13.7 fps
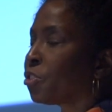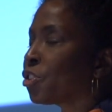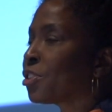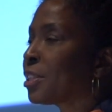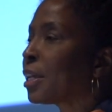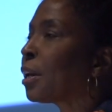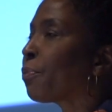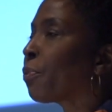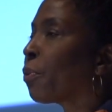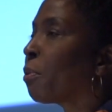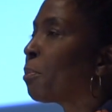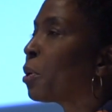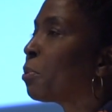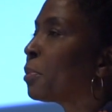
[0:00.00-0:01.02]
just think for
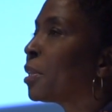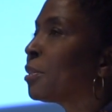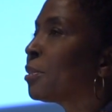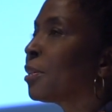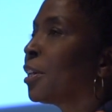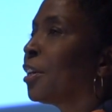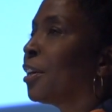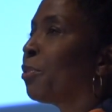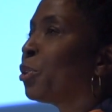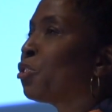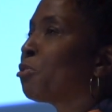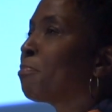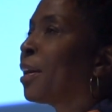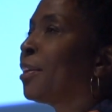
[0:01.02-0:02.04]
a moment,
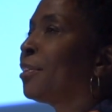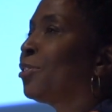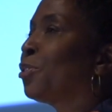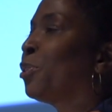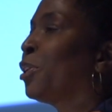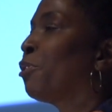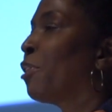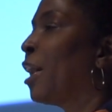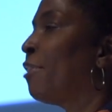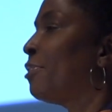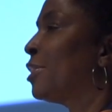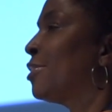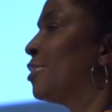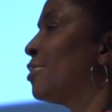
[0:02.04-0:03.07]
which meant doing
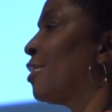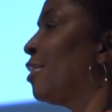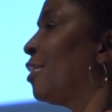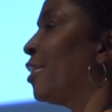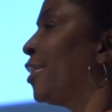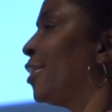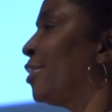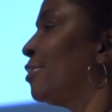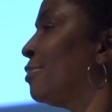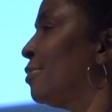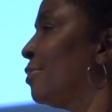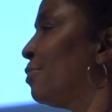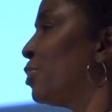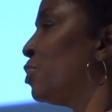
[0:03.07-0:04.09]
graphic design
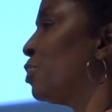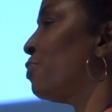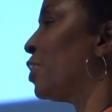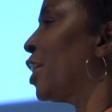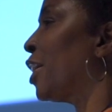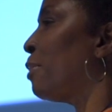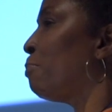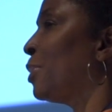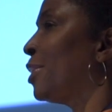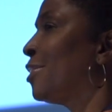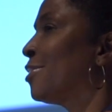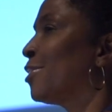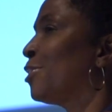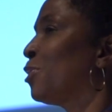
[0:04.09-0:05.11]
for different
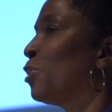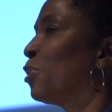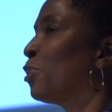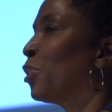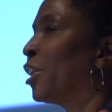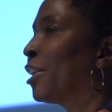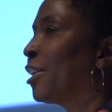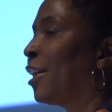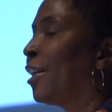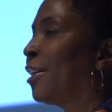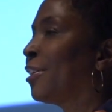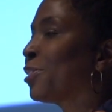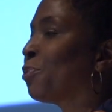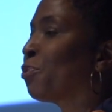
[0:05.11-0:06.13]
companies in New York
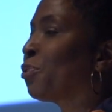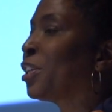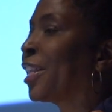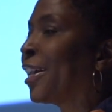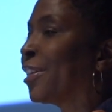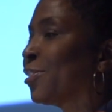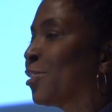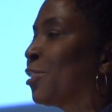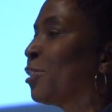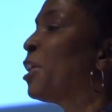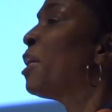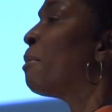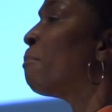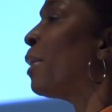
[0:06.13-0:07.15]
as a freelancer,
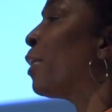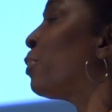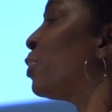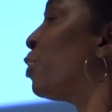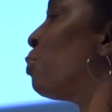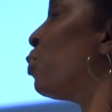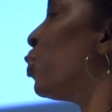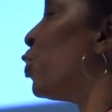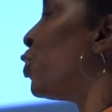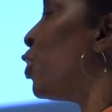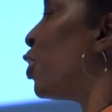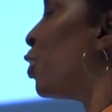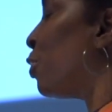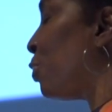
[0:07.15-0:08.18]
back when there
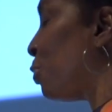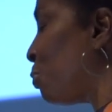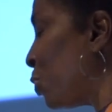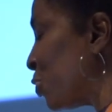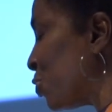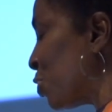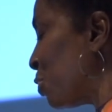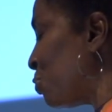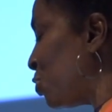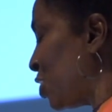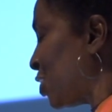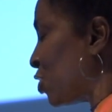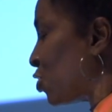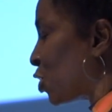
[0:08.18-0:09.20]
was no
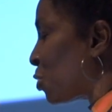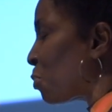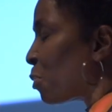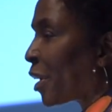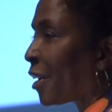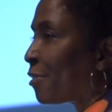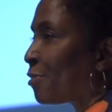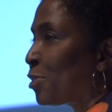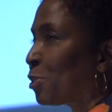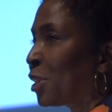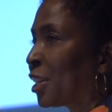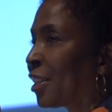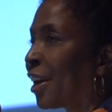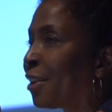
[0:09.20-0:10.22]
digital way of
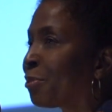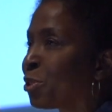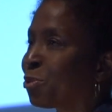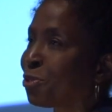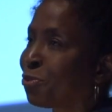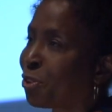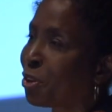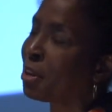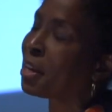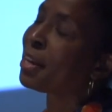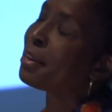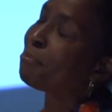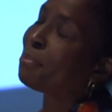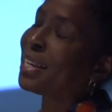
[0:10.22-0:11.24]
doing that, which was very
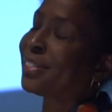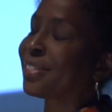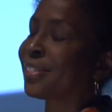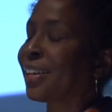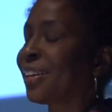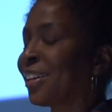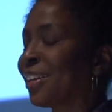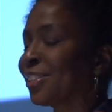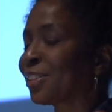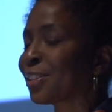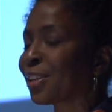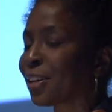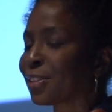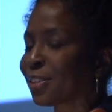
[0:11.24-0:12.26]
painstaking
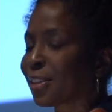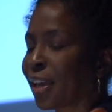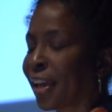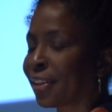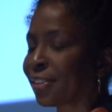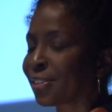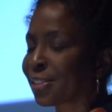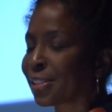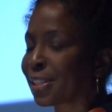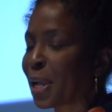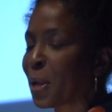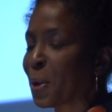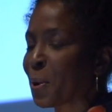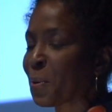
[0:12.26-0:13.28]
and
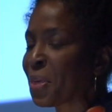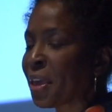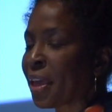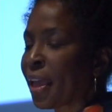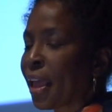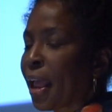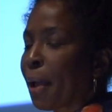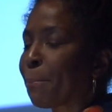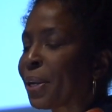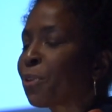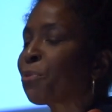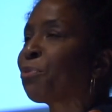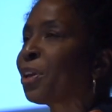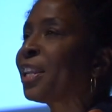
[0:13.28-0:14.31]
slow. But
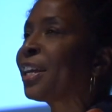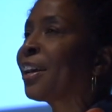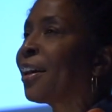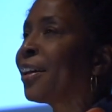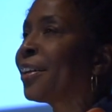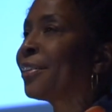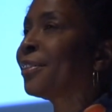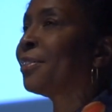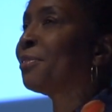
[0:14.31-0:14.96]
it really kind